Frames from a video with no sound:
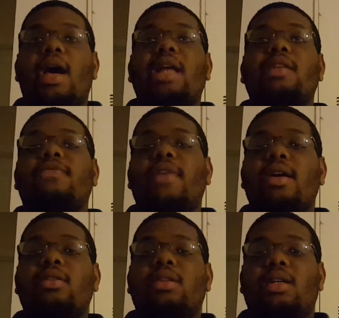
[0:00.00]
At the
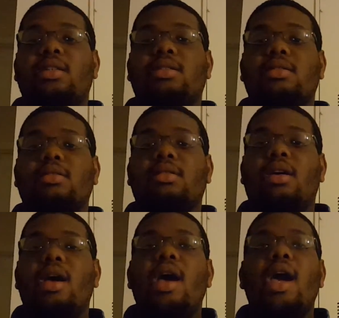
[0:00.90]
very least.
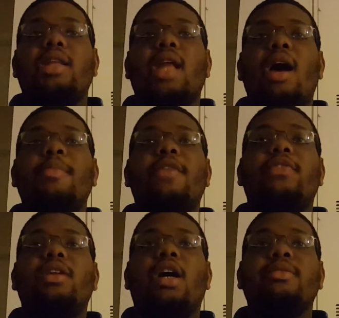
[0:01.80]
And that'll be a
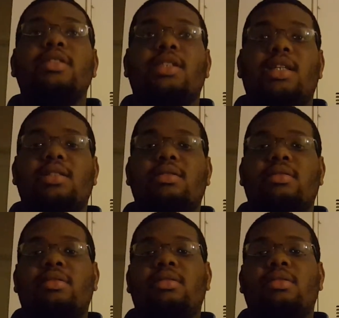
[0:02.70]
phenomenal
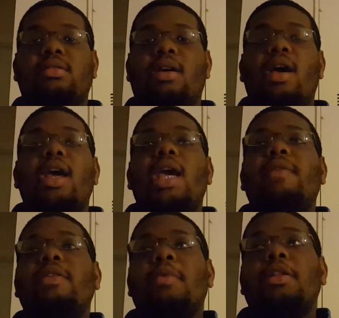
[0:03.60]
season.
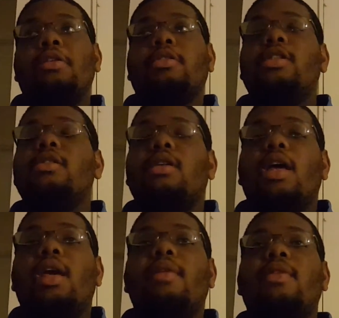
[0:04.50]
Even if we
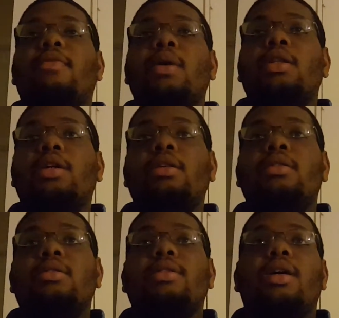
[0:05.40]

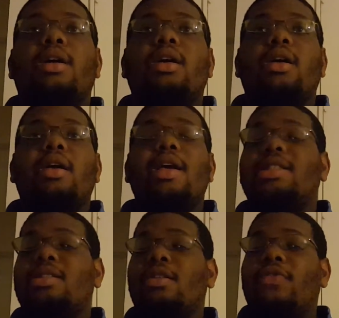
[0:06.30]
lose, it's
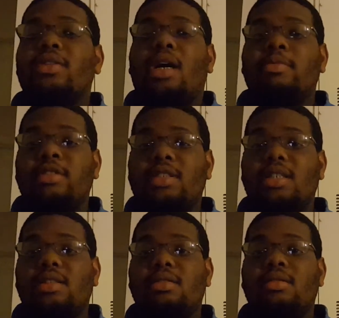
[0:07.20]
still a phenomenal
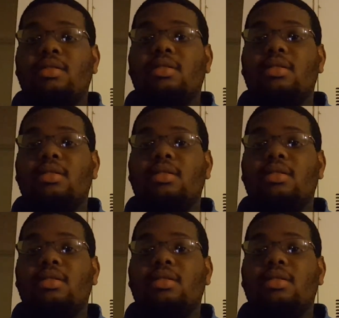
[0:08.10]
season.